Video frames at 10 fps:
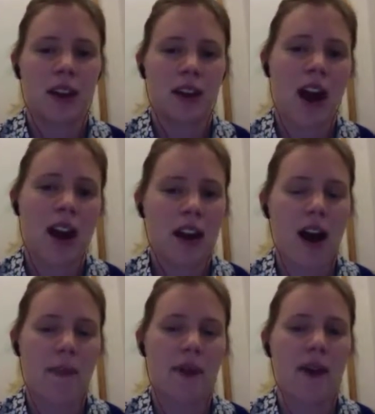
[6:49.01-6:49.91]
not
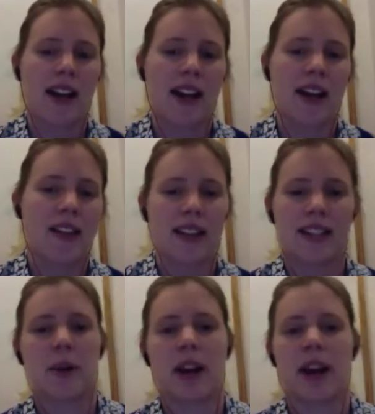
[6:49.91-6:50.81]
copyrighted, and then
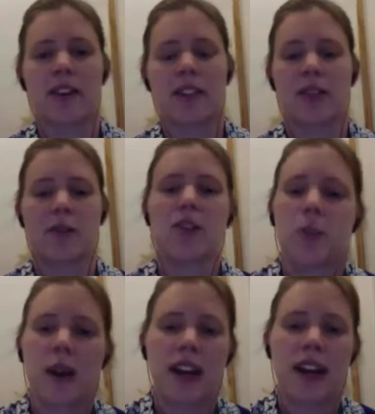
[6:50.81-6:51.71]
someone else can
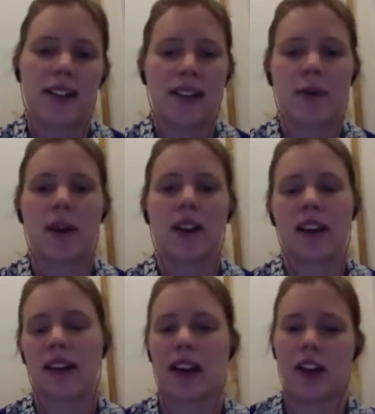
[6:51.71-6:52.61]
retweet it and someone
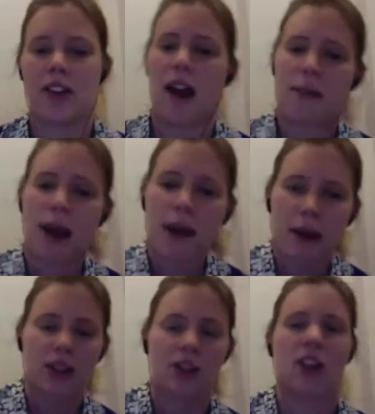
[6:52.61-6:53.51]
can like grab
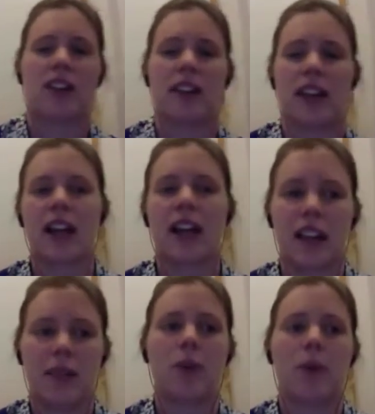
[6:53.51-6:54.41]
that picture and like it can
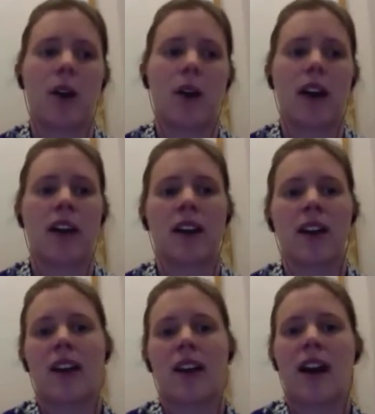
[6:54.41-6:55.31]
keep going.
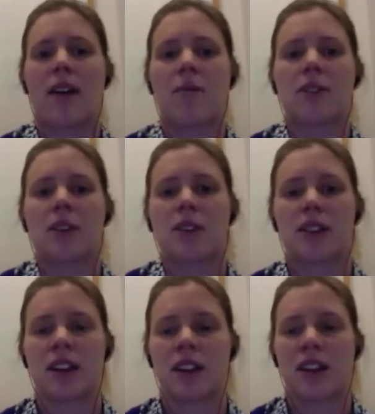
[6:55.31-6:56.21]
So
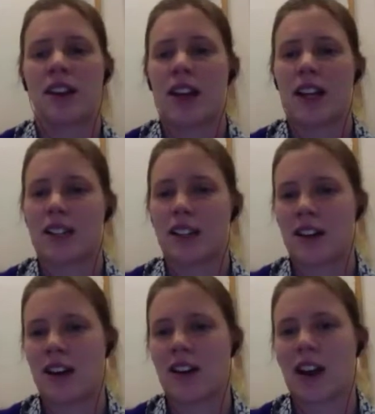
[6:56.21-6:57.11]
it's
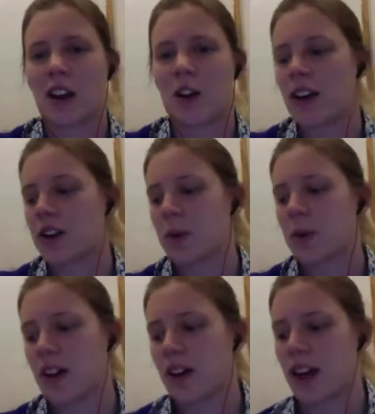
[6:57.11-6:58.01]
and according to
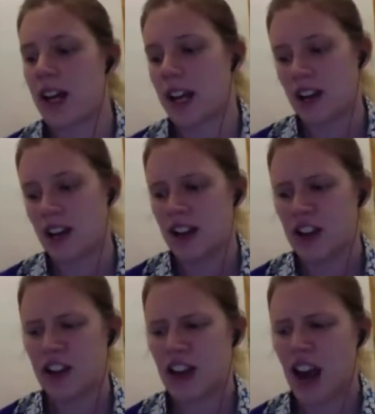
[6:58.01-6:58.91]
Twitter, like
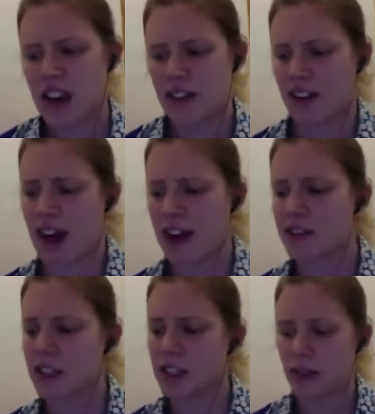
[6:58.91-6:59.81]
you're kind of
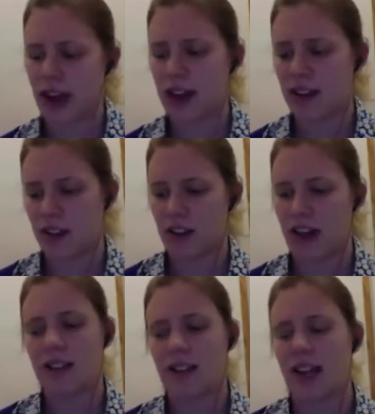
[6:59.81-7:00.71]
allowed to do that. You're
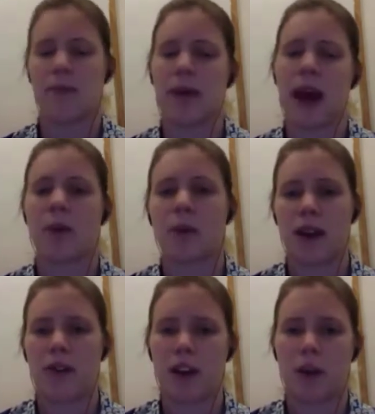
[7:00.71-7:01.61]
allowed to like embed
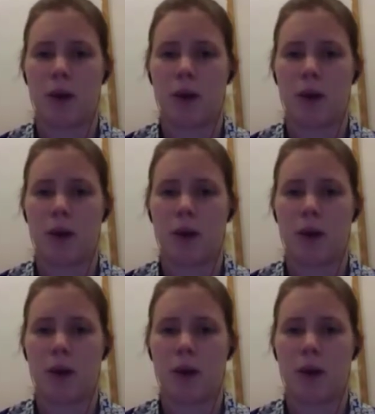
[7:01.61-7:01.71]
whatever you